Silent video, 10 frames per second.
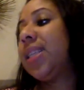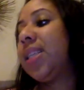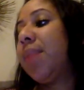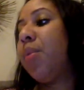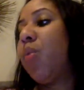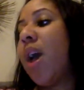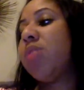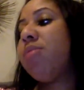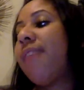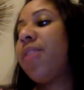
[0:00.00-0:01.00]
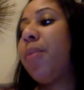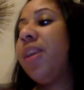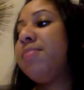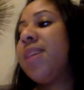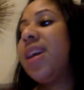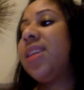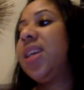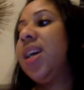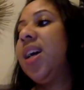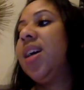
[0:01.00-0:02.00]
Is number one, you have to pretty much
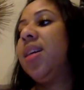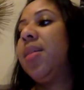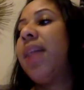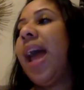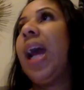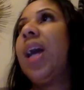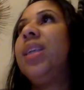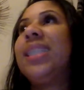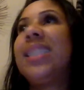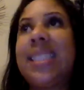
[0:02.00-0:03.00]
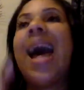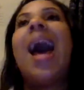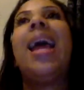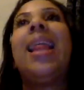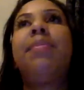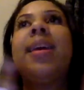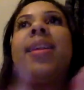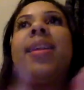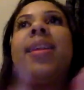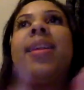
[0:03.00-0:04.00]
like decide, like make
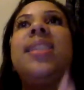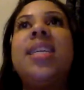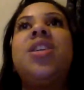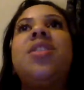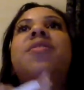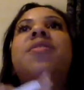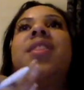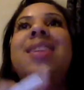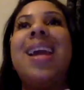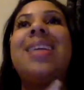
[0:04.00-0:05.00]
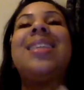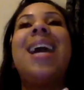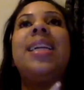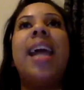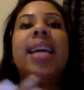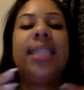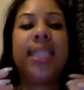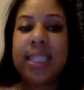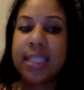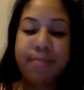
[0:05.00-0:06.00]
a decision for the next 90 days,
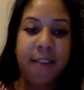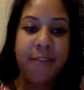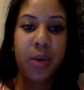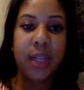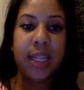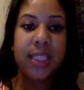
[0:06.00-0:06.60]
this is my focus.